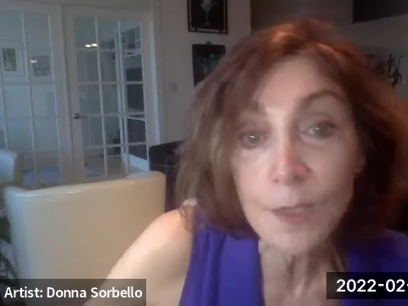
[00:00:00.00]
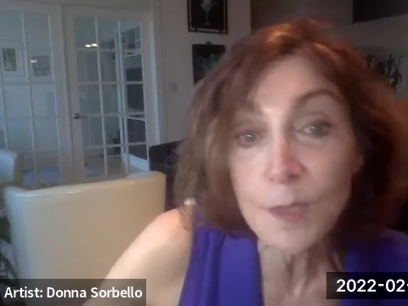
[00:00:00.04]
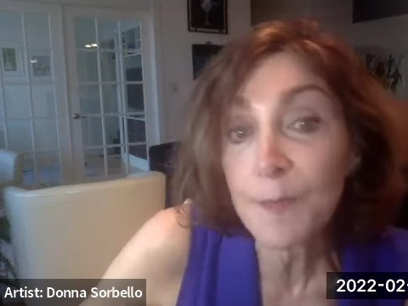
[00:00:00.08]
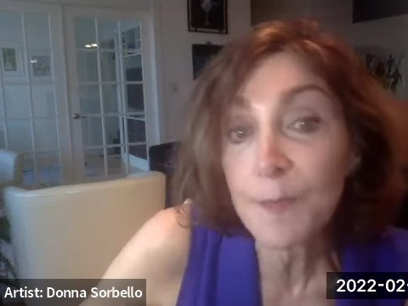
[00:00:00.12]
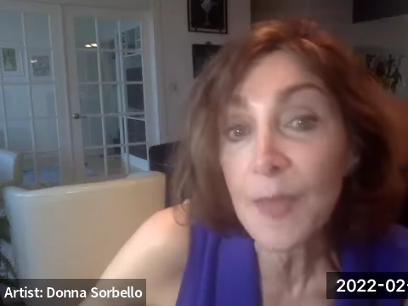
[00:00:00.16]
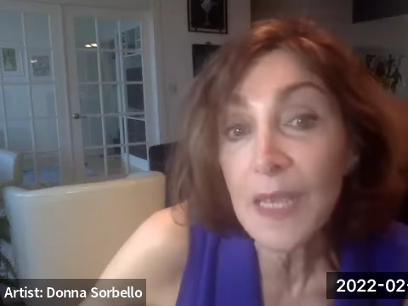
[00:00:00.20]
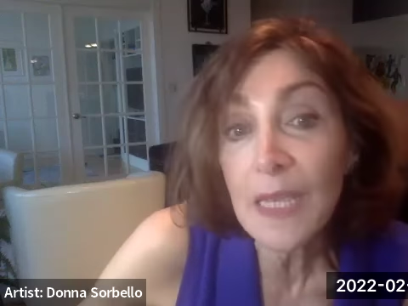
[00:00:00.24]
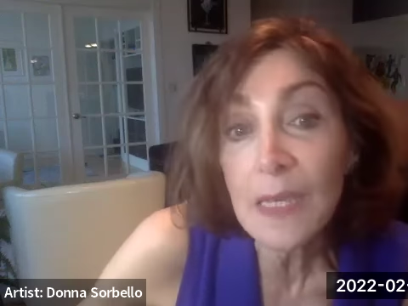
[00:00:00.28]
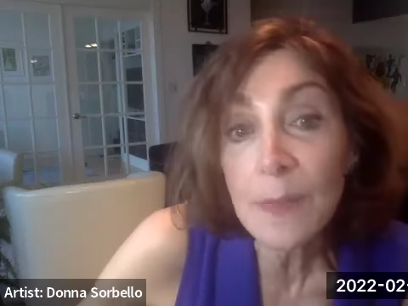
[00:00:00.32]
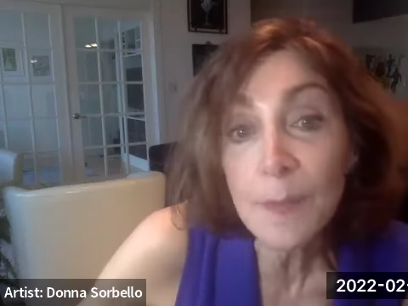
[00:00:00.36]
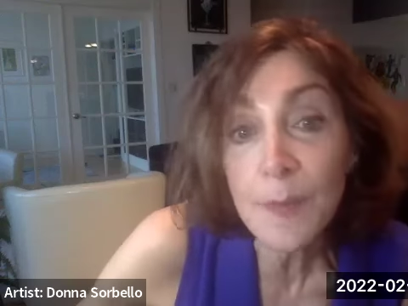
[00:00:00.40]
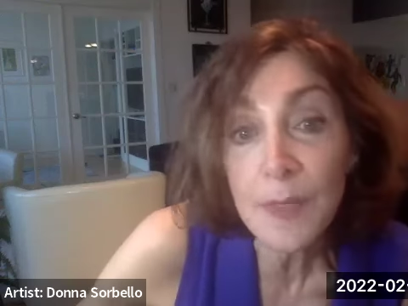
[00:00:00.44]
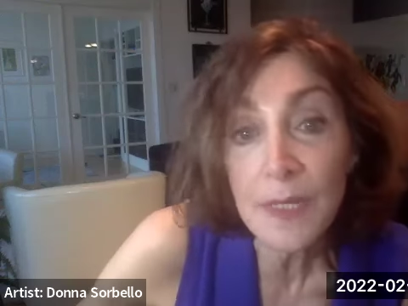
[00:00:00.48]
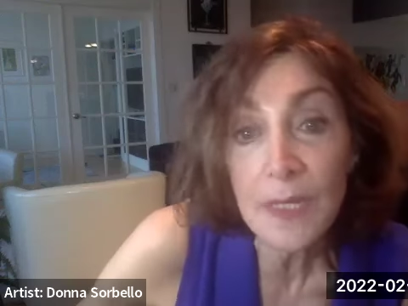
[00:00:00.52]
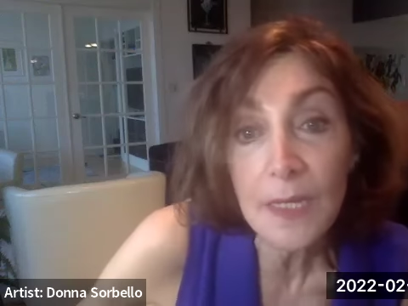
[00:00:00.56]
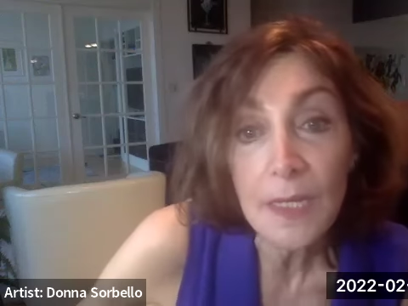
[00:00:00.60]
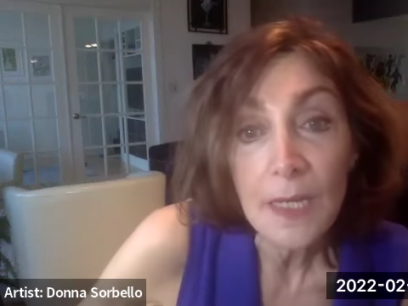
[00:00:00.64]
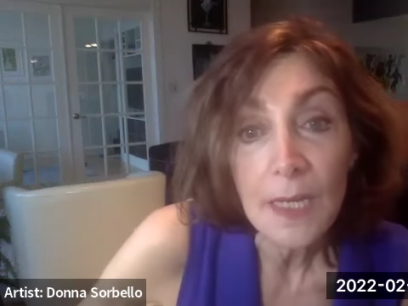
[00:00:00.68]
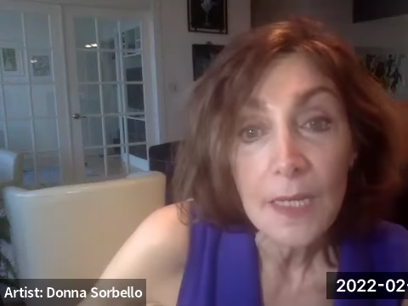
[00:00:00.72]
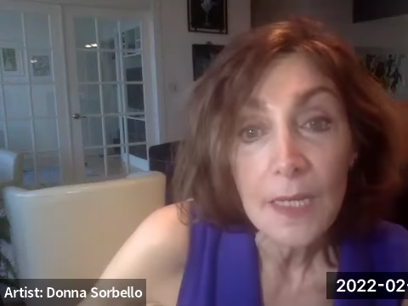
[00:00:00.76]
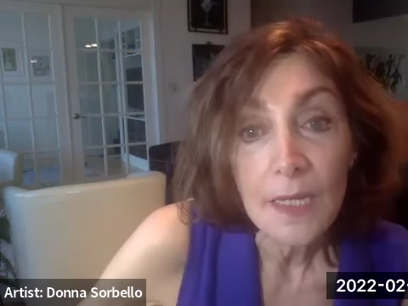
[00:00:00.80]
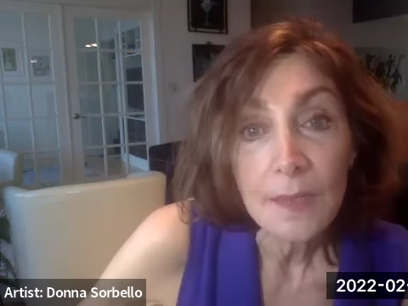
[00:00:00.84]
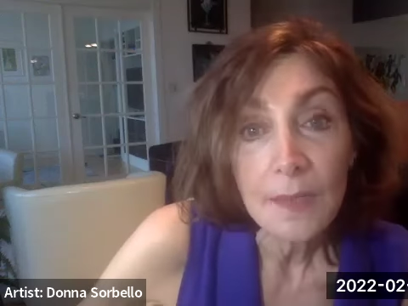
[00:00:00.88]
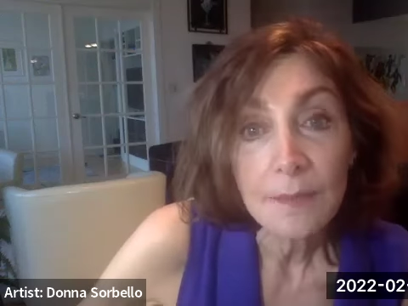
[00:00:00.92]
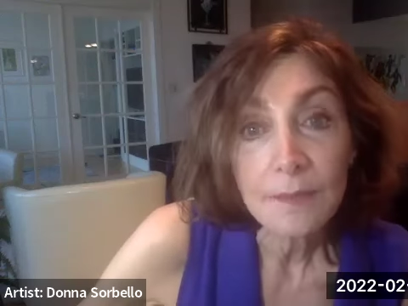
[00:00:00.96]
Maybe
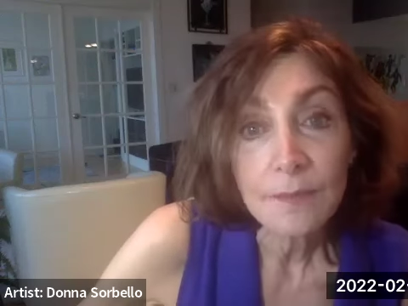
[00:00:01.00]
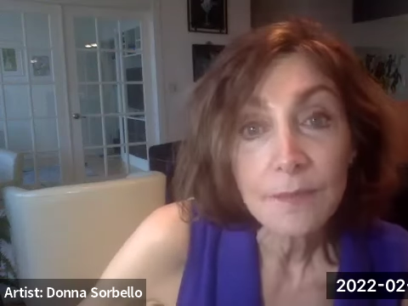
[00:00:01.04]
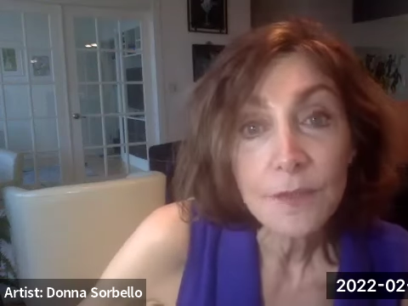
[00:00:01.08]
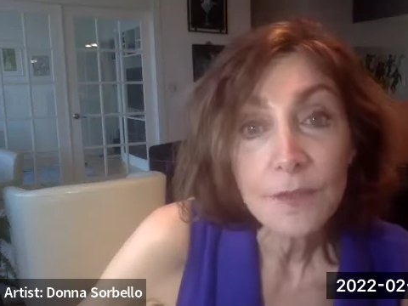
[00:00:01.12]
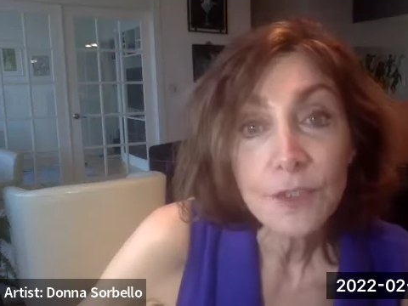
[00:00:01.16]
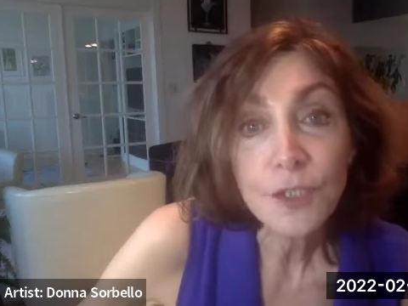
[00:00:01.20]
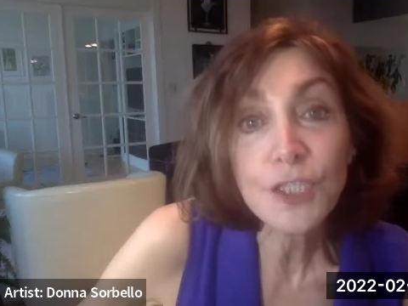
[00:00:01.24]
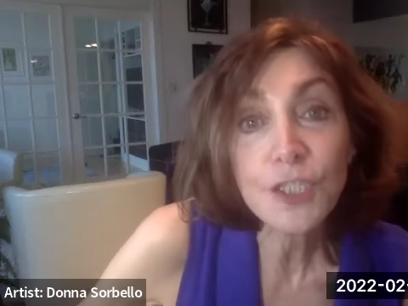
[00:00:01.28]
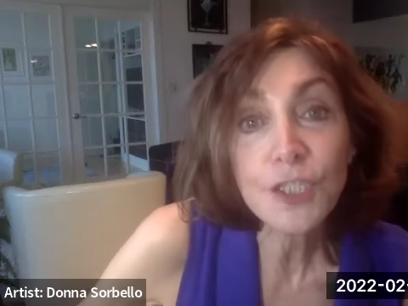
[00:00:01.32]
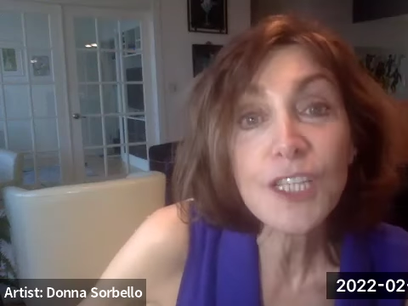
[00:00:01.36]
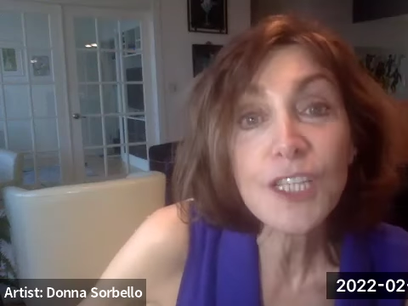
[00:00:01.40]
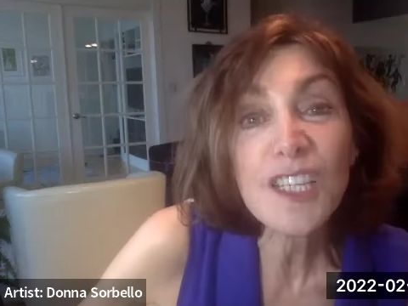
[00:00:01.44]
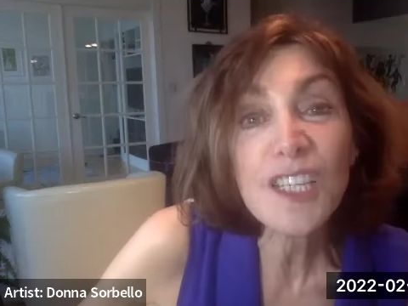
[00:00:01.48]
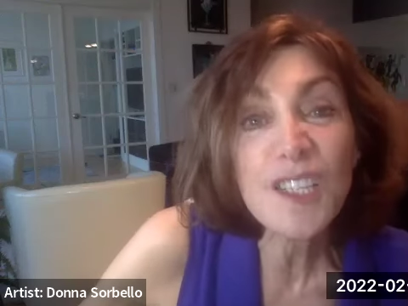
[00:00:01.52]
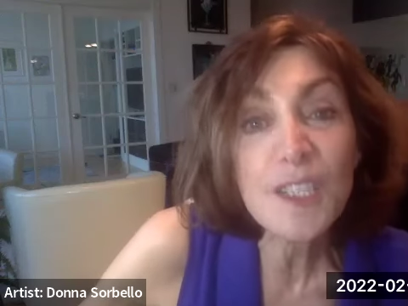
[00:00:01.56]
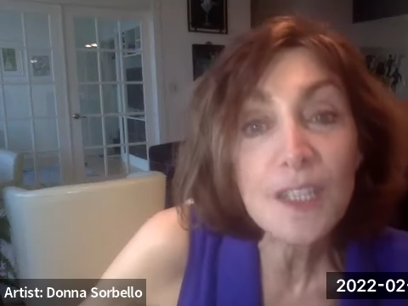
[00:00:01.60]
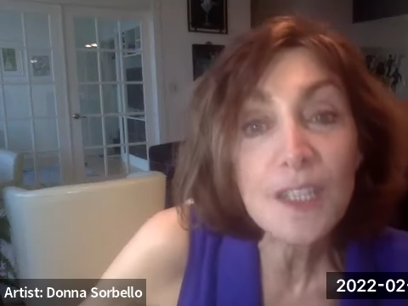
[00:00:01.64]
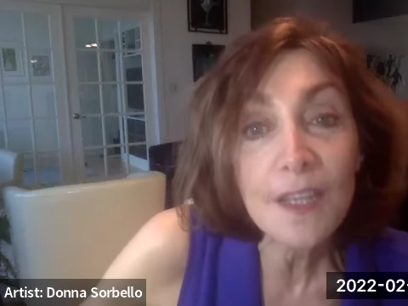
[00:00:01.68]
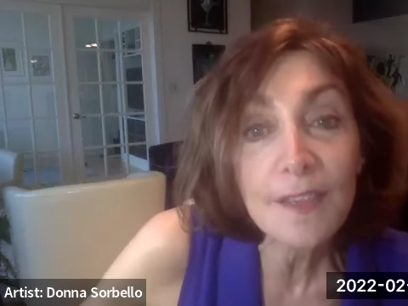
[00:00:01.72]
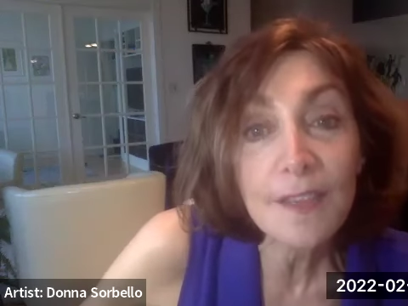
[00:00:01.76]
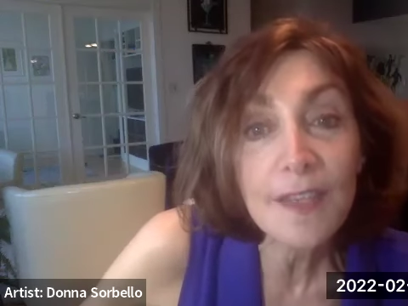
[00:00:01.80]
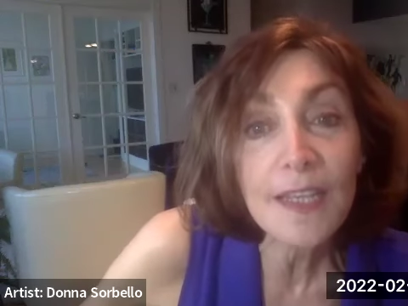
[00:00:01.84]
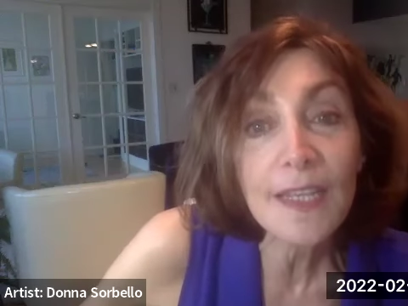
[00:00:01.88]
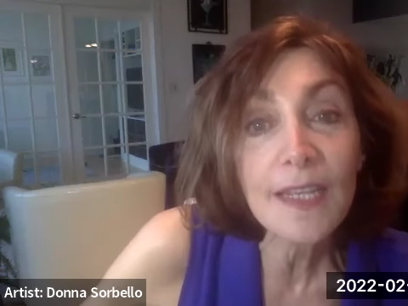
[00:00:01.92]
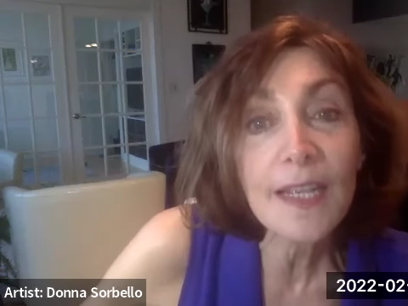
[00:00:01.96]
she doesn't
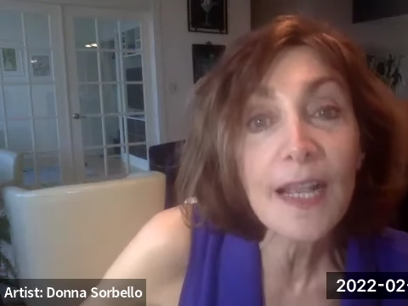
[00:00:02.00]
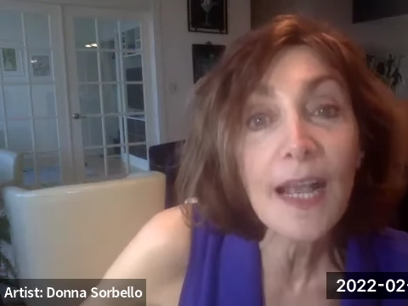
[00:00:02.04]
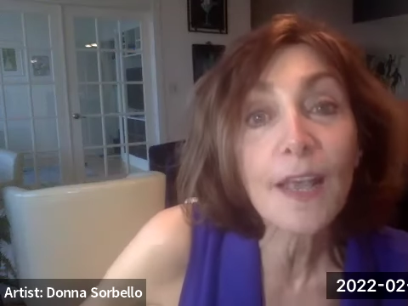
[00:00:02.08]
think